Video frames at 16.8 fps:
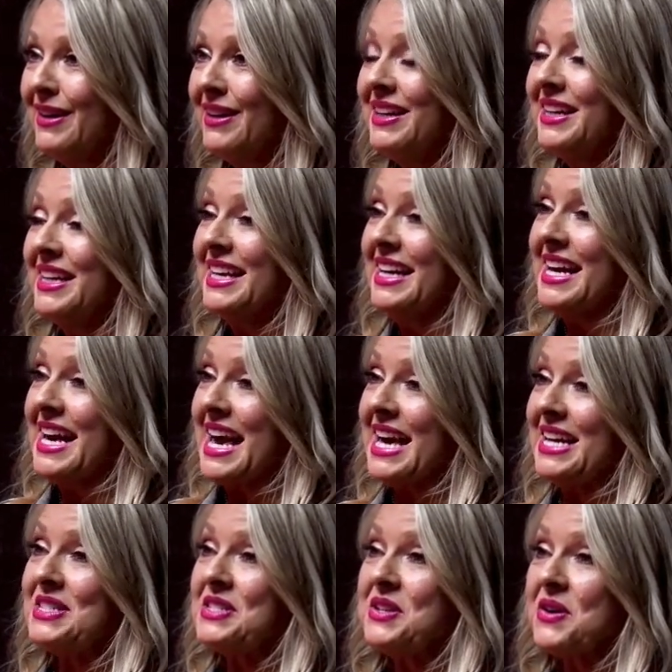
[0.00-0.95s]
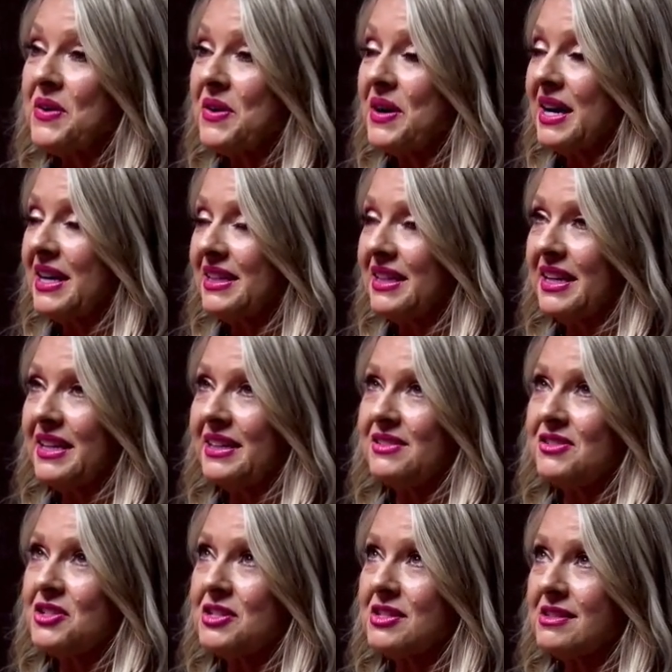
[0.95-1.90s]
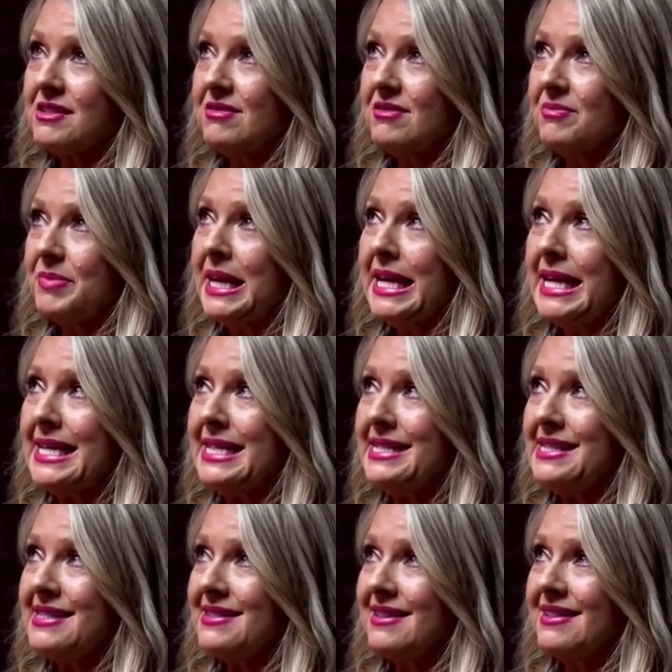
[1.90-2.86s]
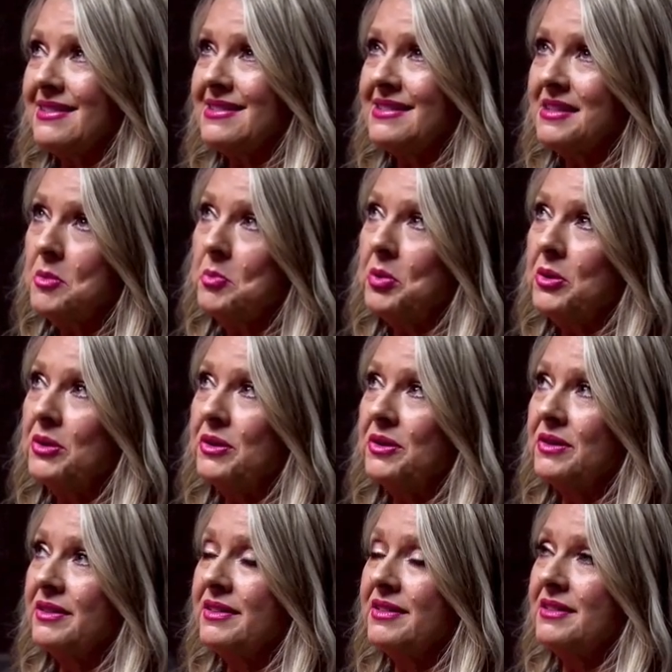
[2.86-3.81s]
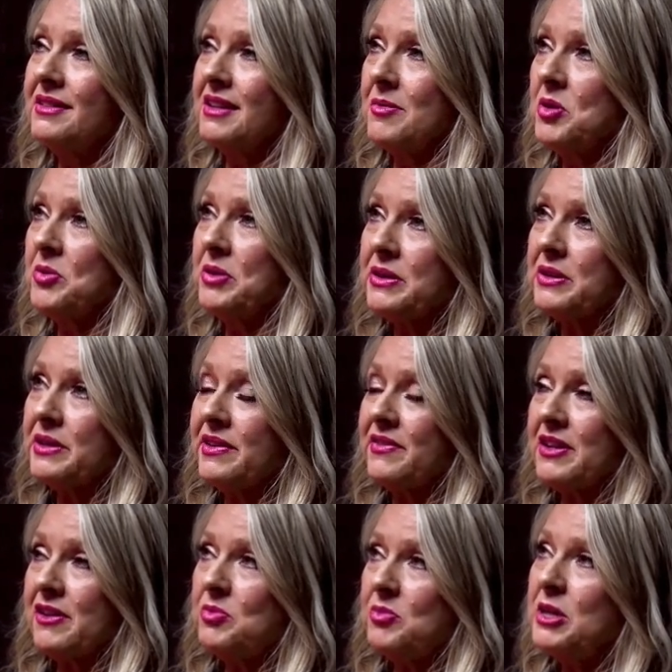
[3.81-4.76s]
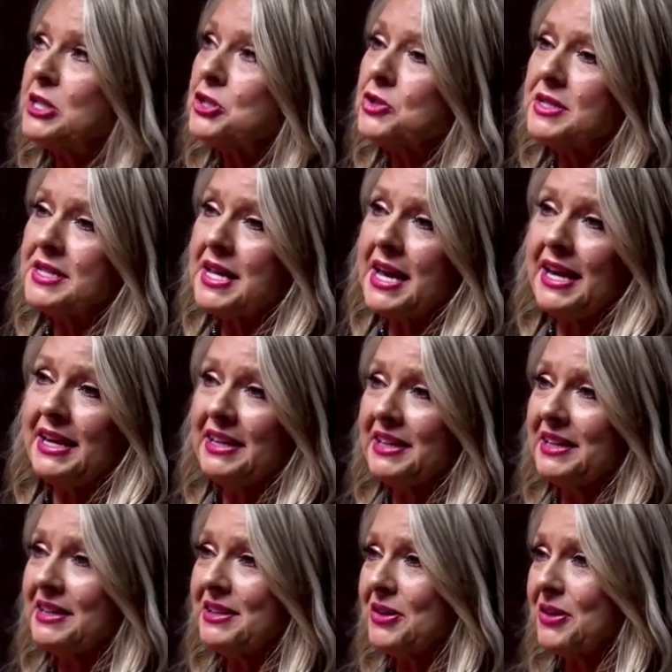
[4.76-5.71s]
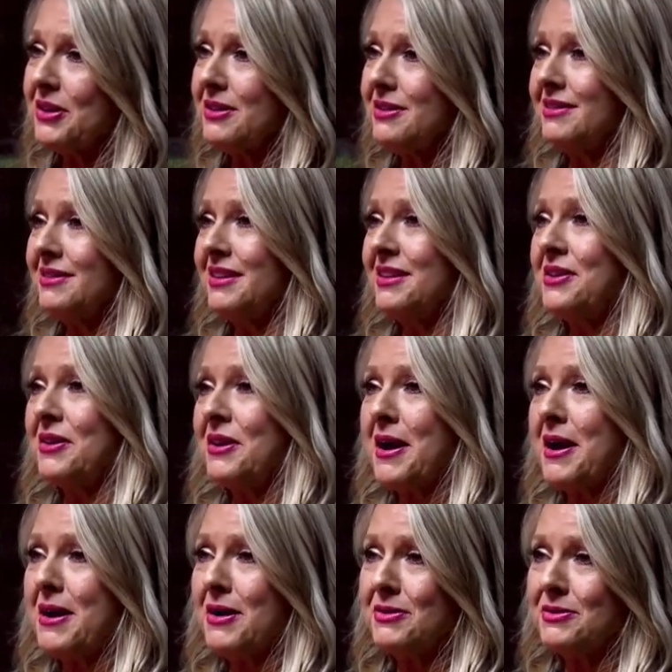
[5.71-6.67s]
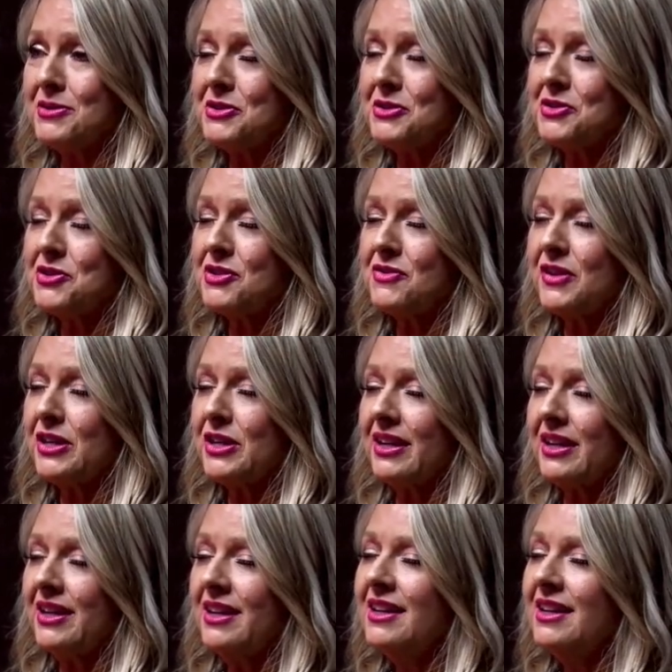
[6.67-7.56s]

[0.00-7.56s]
Hey, I like and it. And so I like just peace and simple and I mean we don't even have pictures hanging in our in our house. It's just very